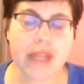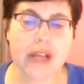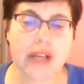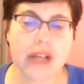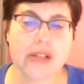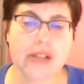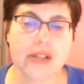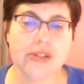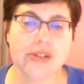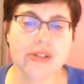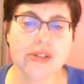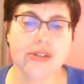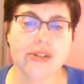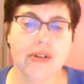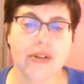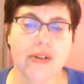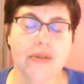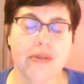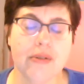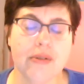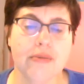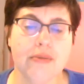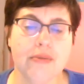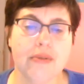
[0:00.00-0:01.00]

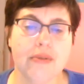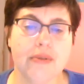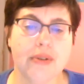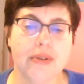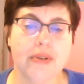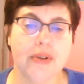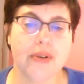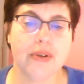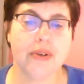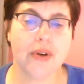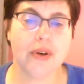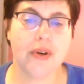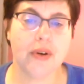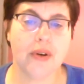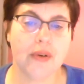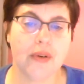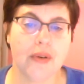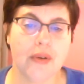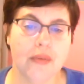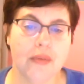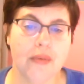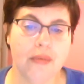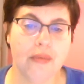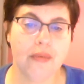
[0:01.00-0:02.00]
So
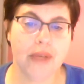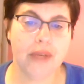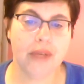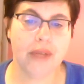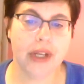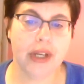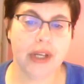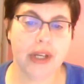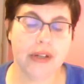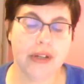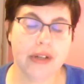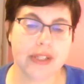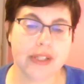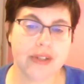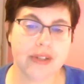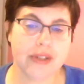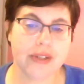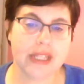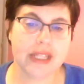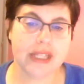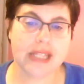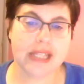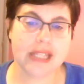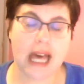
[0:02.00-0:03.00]
we notice on the
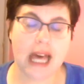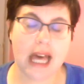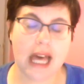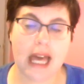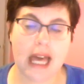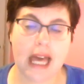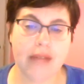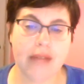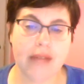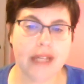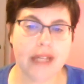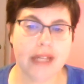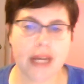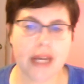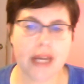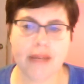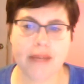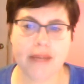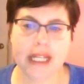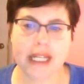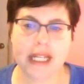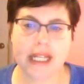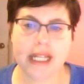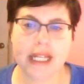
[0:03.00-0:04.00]
side, we kind of made a
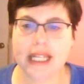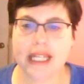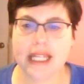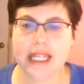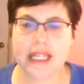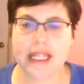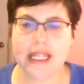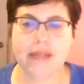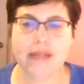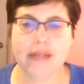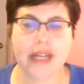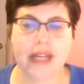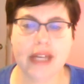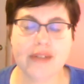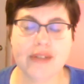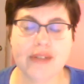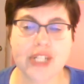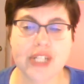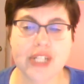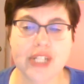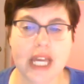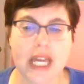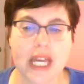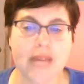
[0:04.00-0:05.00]
key. We have
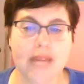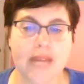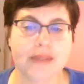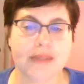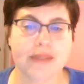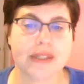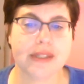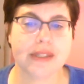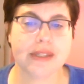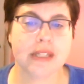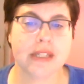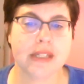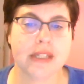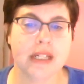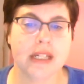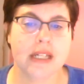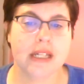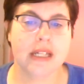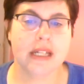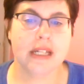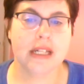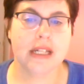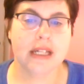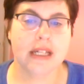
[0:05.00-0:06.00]
shapes,
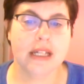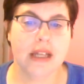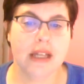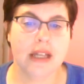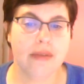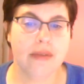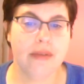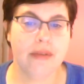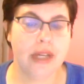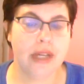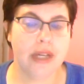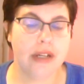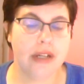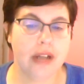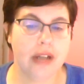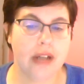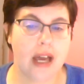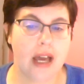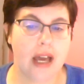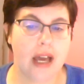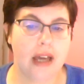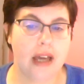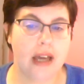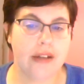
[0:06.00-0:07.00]
and
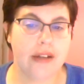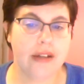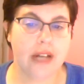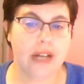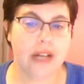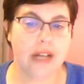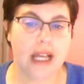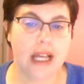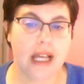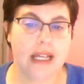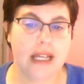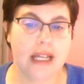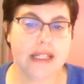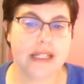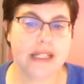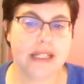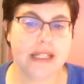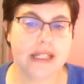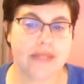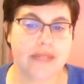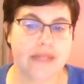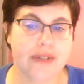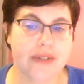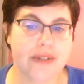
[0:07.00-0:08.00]
I underlined C
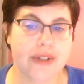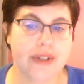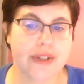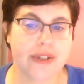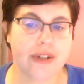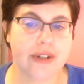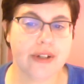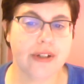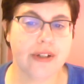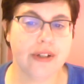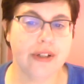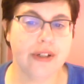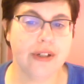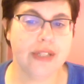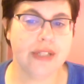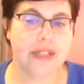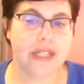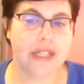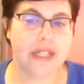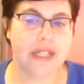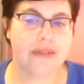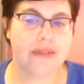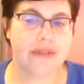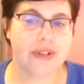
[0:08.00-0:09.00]
for circle, T
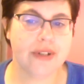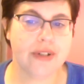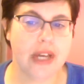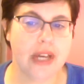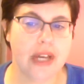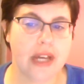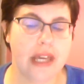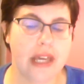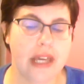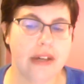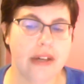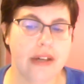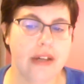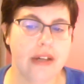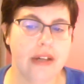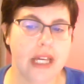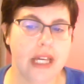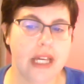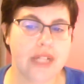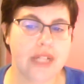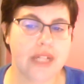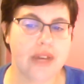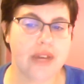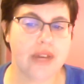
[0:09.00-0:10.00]
for triangle, H
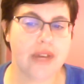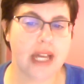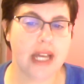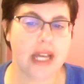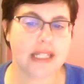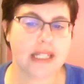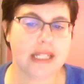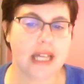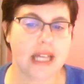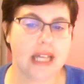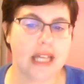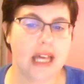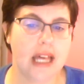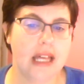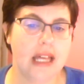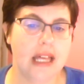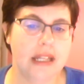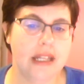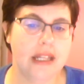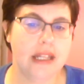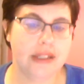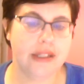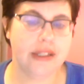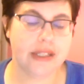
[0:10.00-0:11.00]
for hexagon,
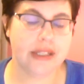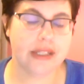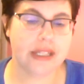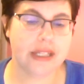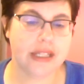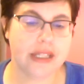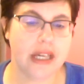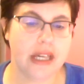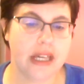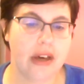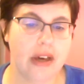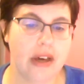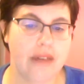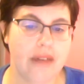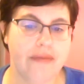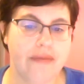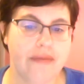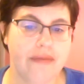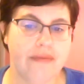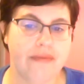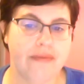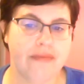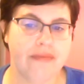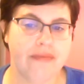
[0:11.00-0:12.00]
and you can see how I've
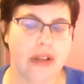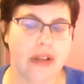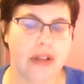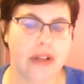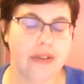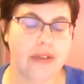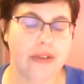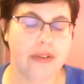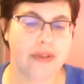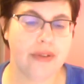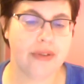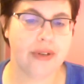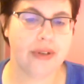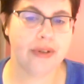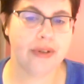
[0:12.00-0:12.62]
followed through